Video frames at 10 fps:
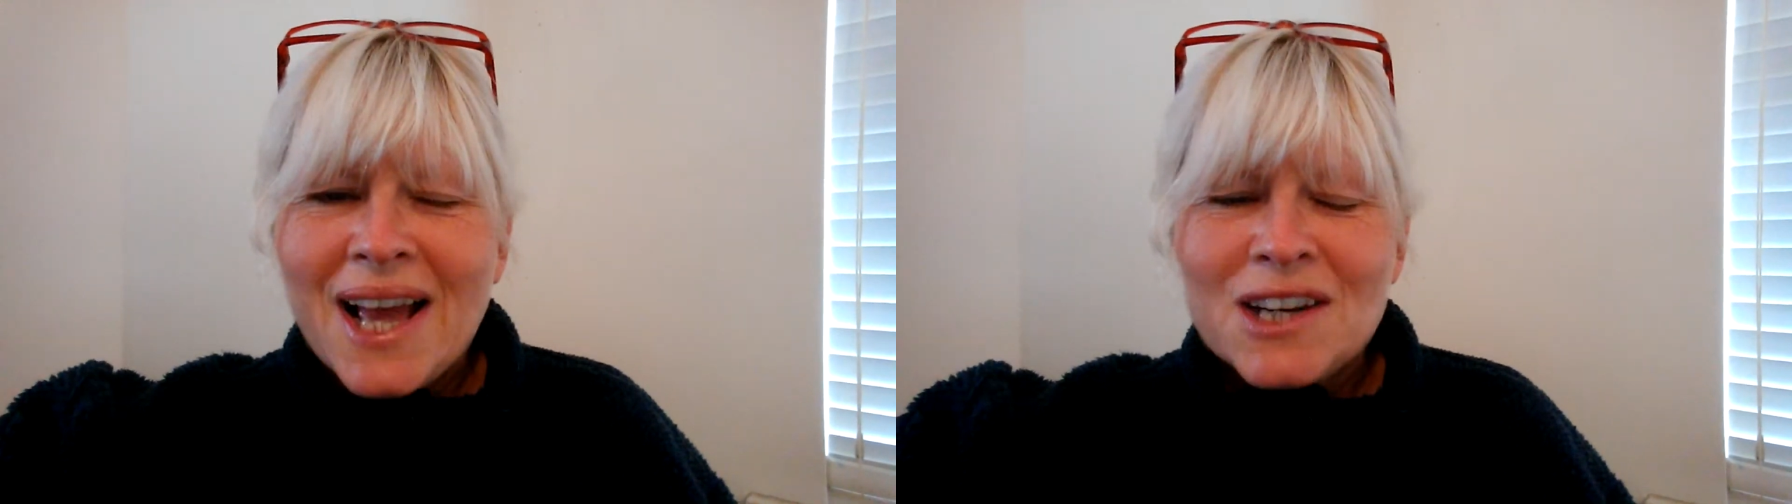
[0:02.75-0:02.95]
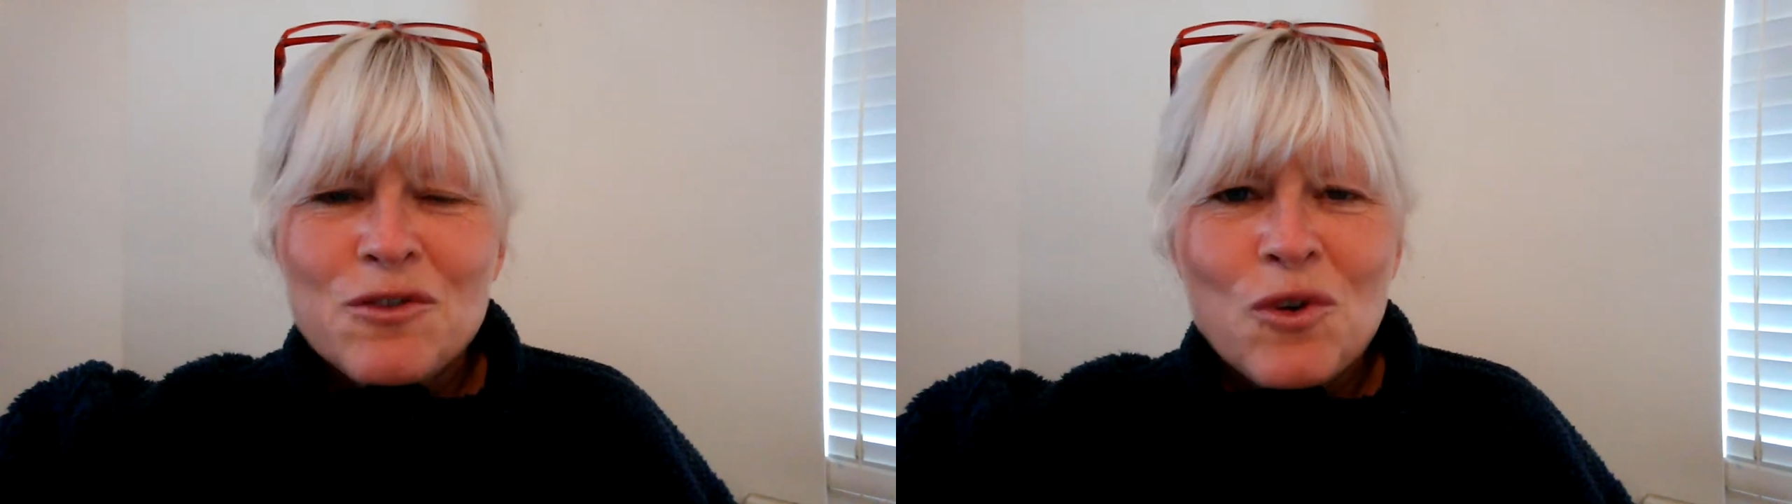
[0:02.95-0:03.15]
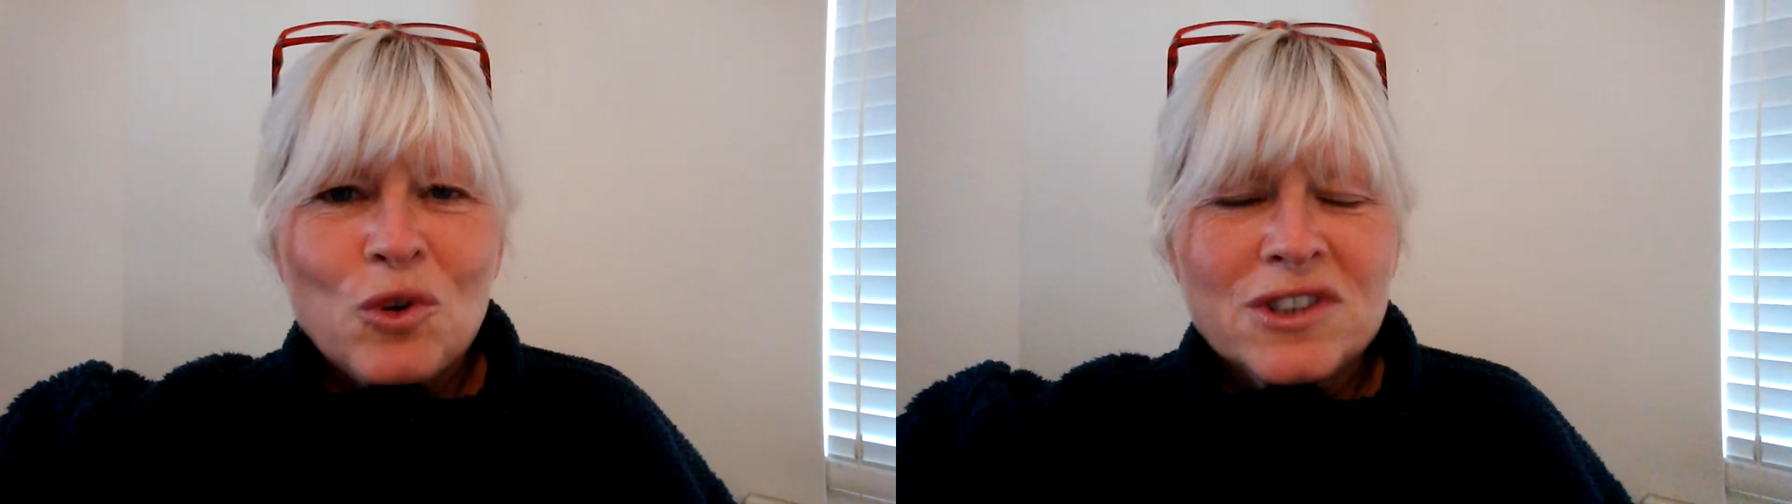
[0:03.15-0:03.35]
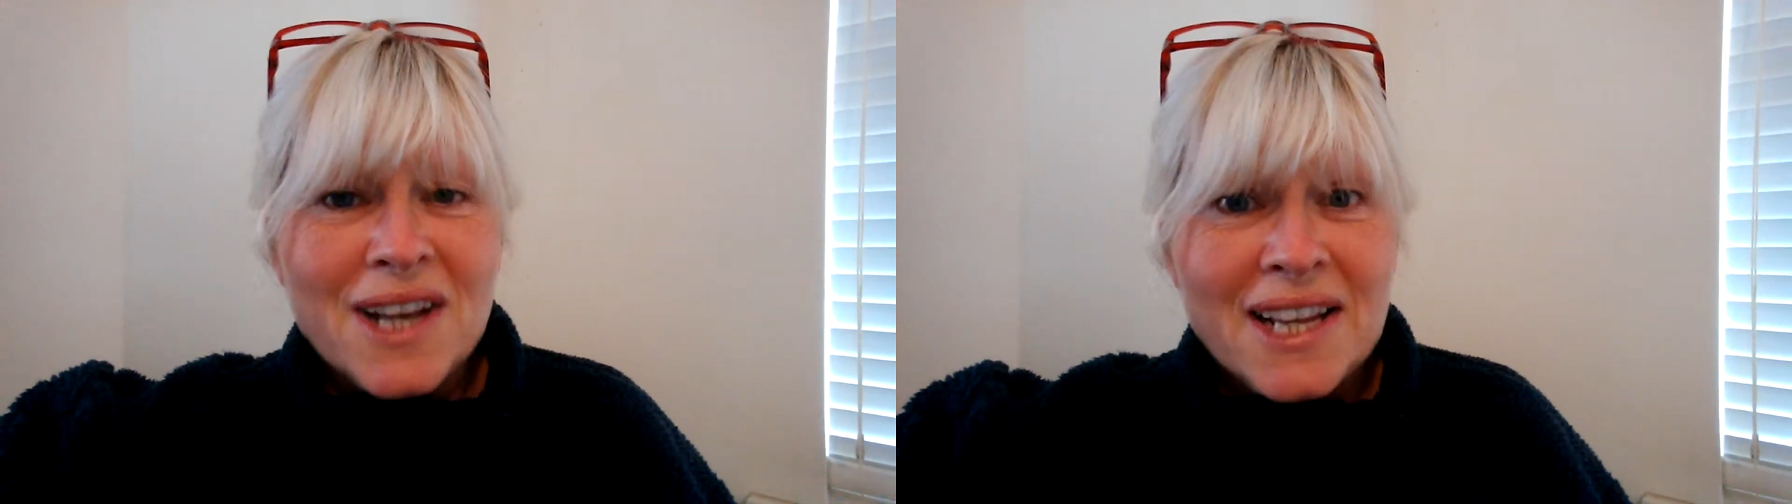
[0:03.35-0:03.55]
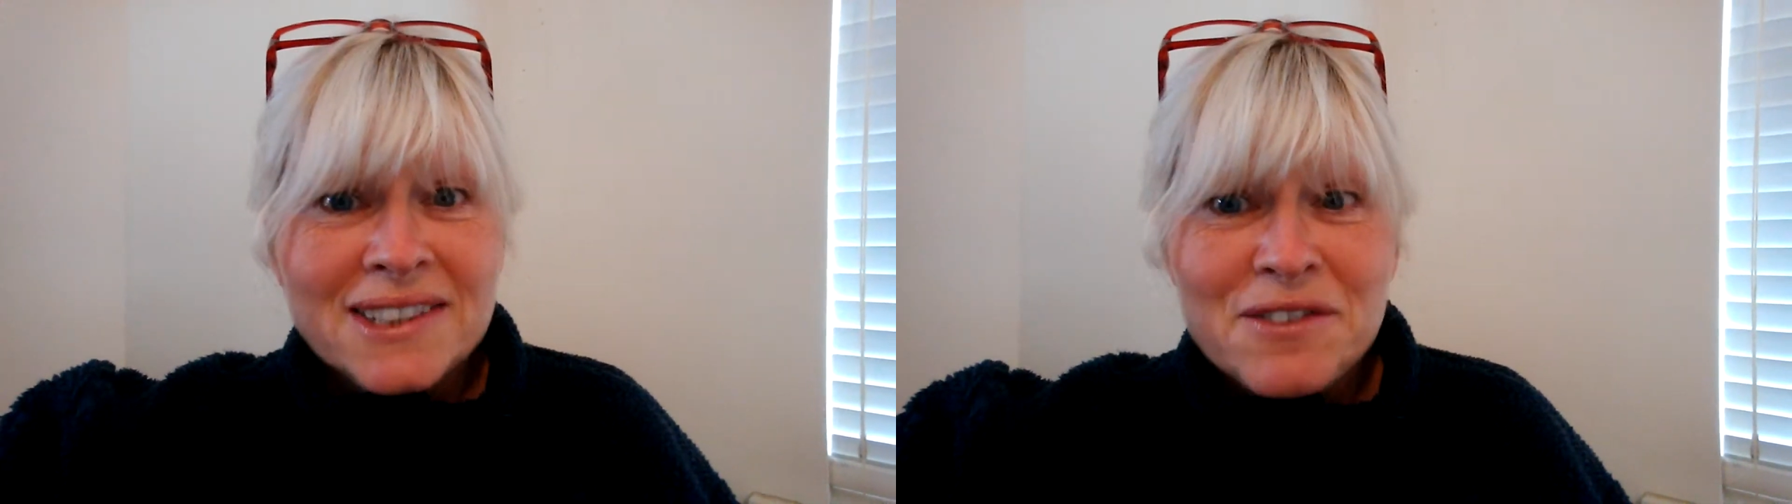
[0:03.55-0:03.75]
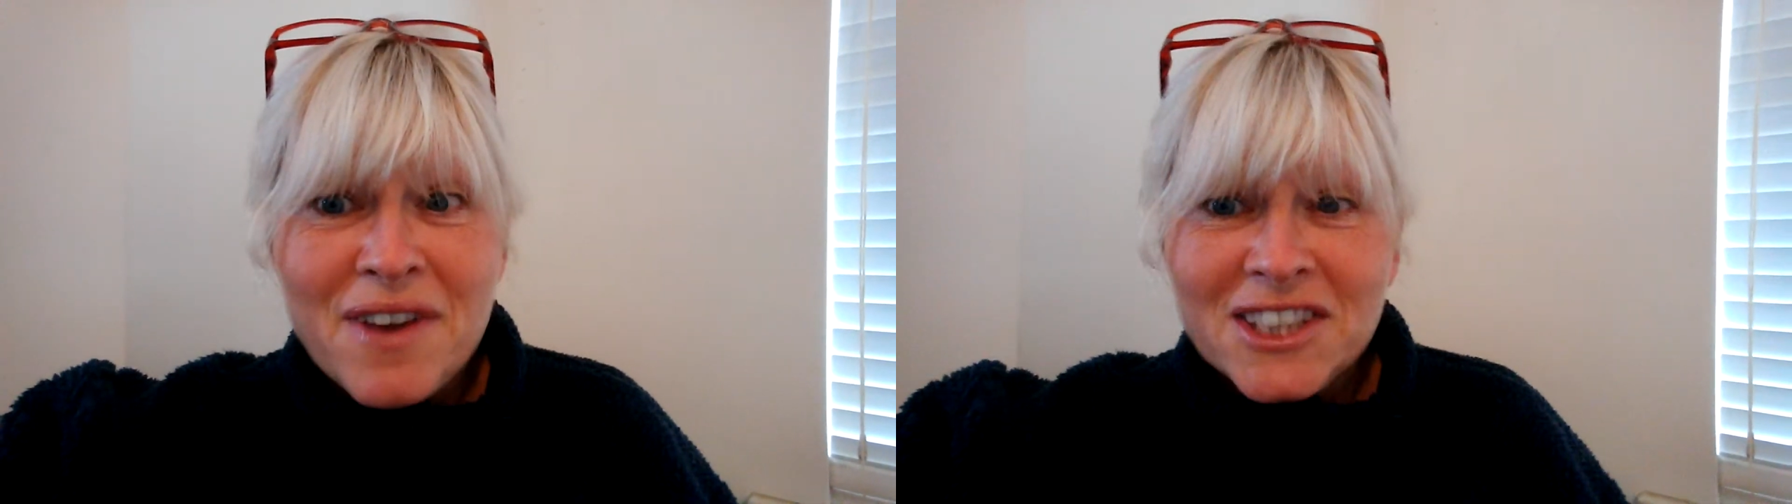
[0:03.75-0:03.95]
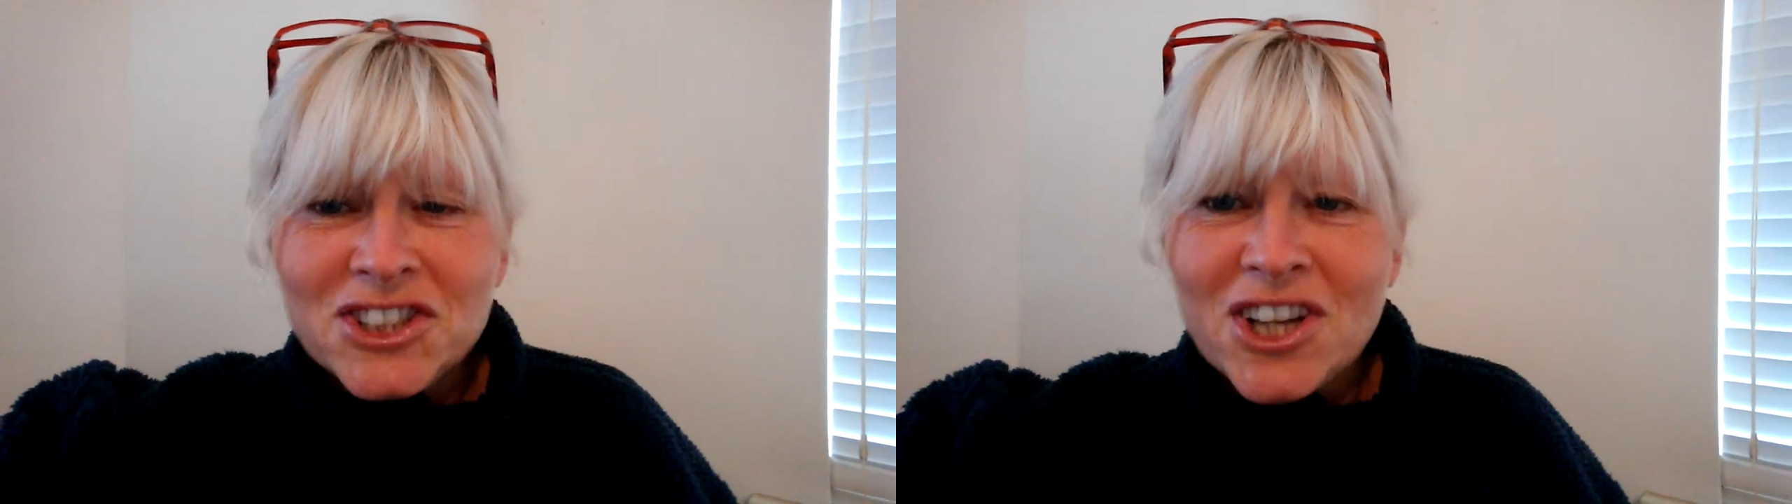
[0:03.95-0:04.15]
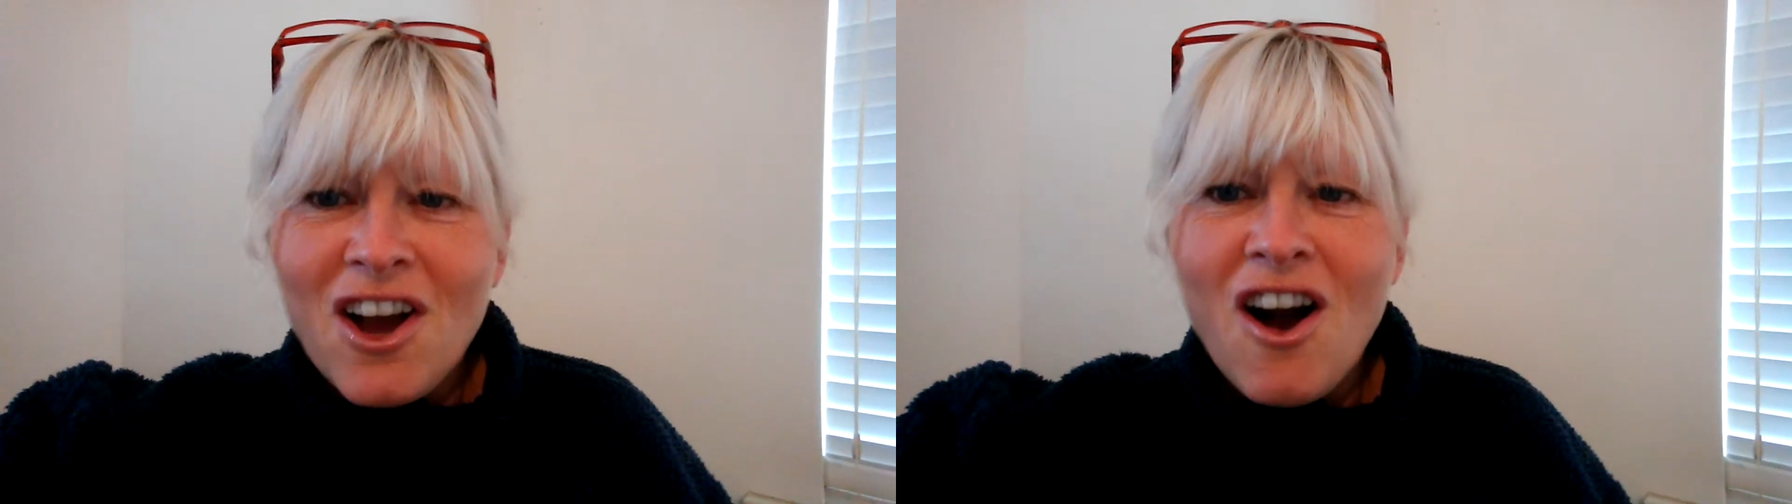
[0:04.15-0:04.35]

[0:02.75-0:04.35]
and for today's adventure